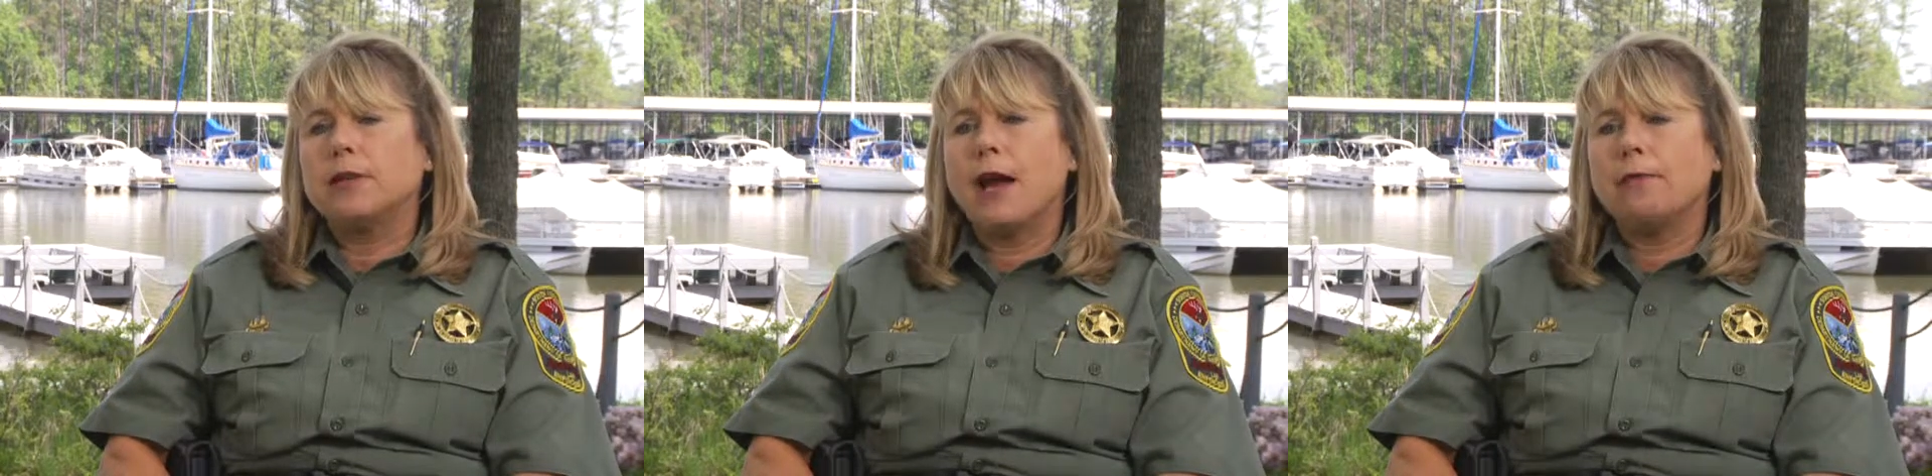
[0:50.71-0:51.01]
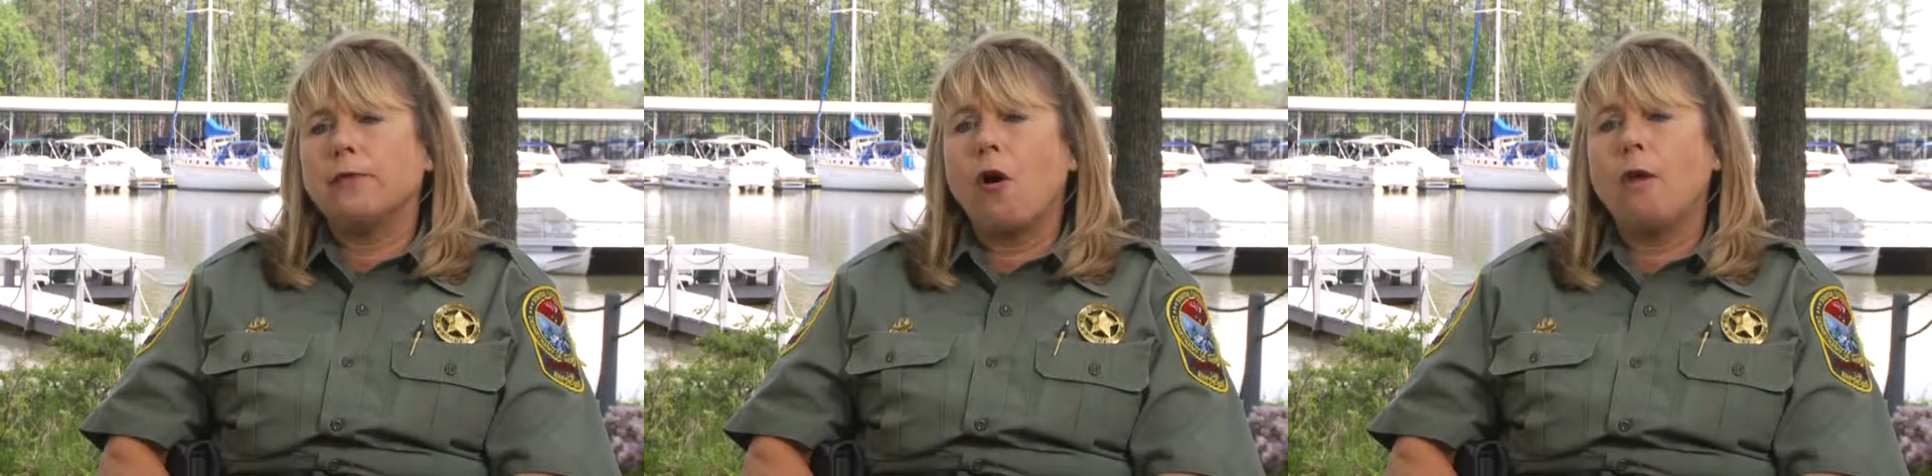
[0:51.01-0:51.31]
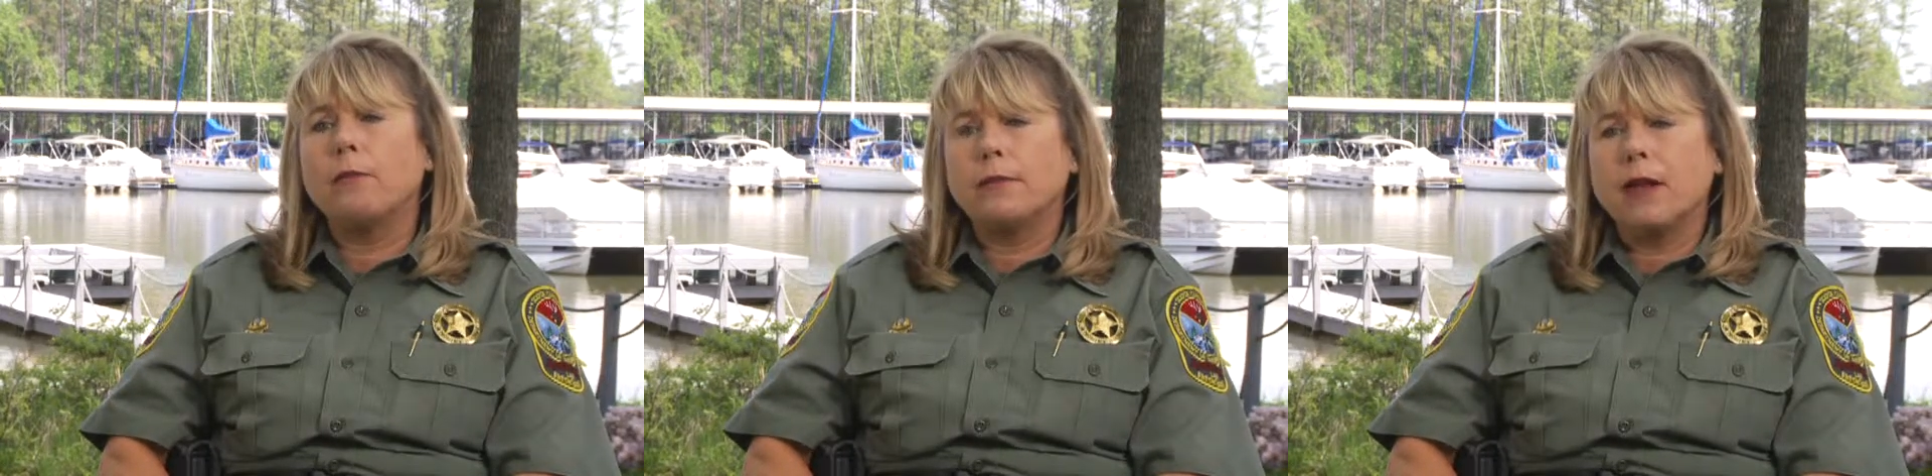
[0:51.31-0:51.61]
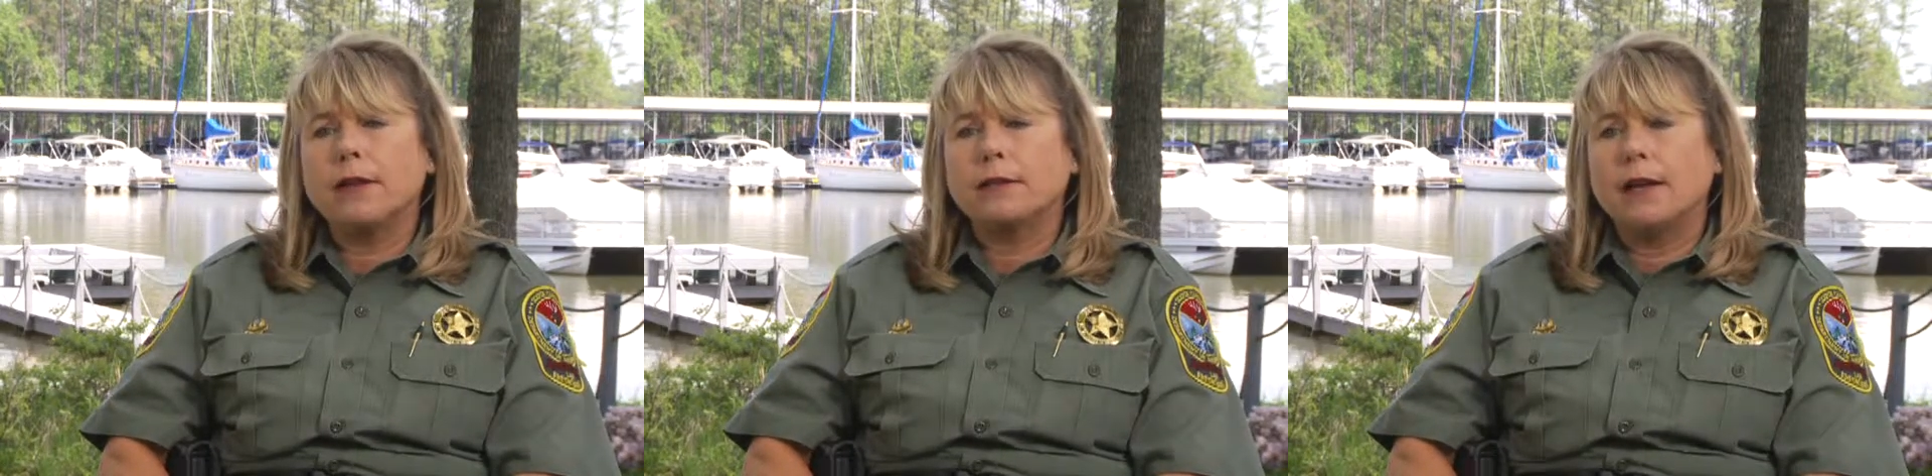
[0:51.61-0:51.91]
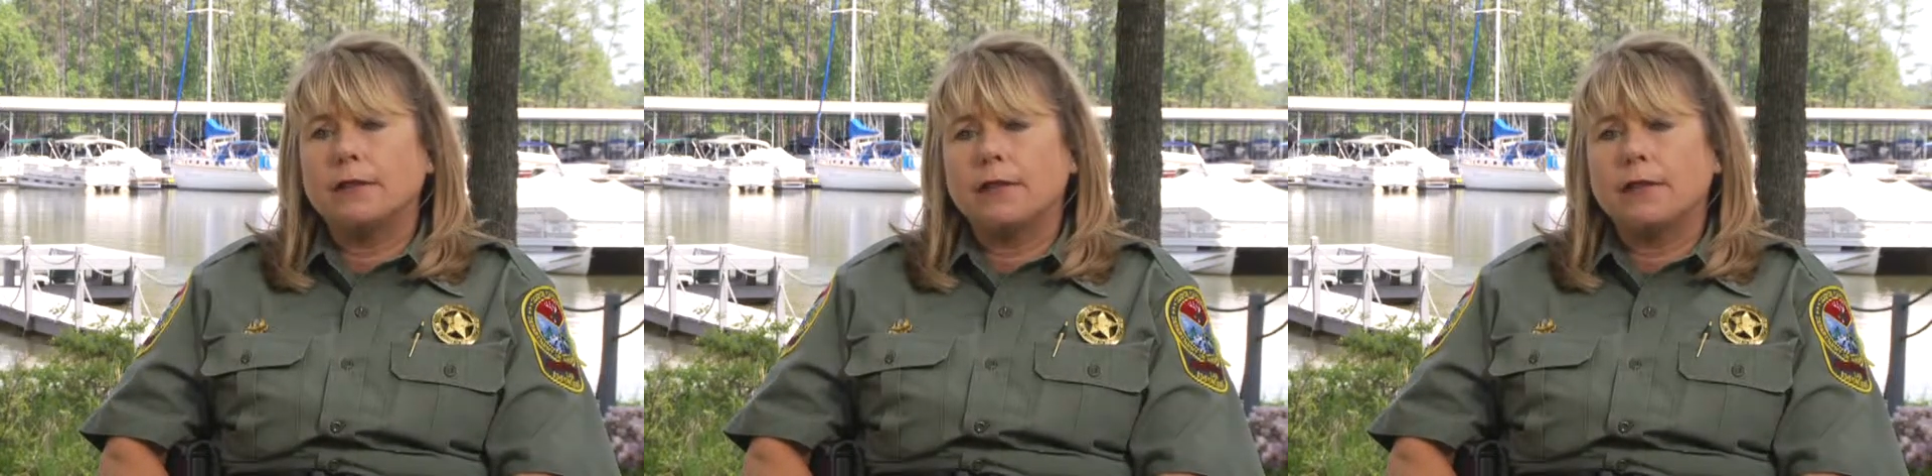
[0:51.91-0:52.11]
type of carbon monoxide